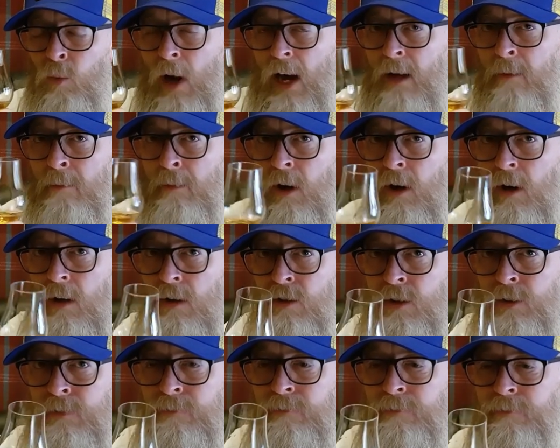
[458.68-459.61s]
wine
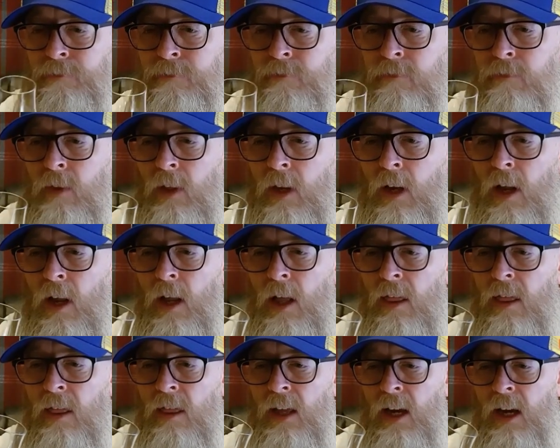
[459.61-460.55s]
barrels.
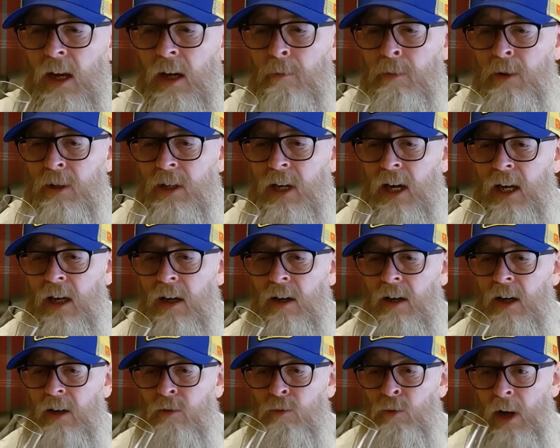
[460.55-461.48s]
I think
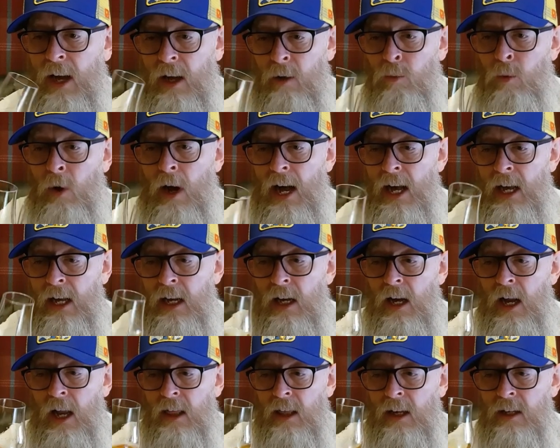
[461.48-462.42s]
particularly red
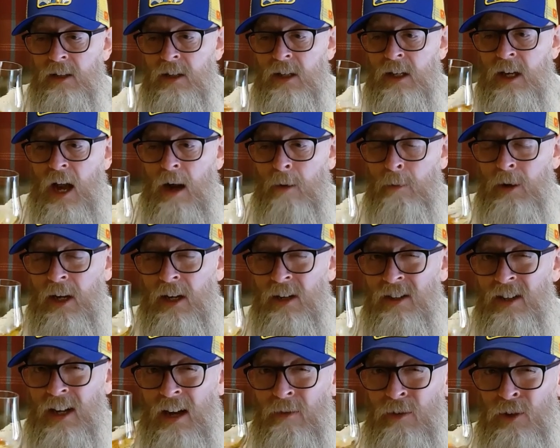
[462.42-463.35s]
wine. I think it's Cabernet
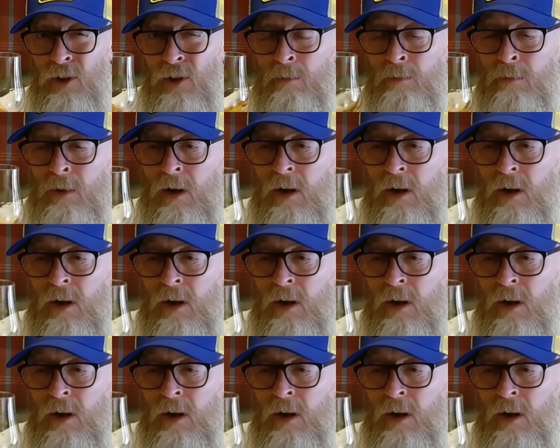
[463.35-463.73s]
Sauvignon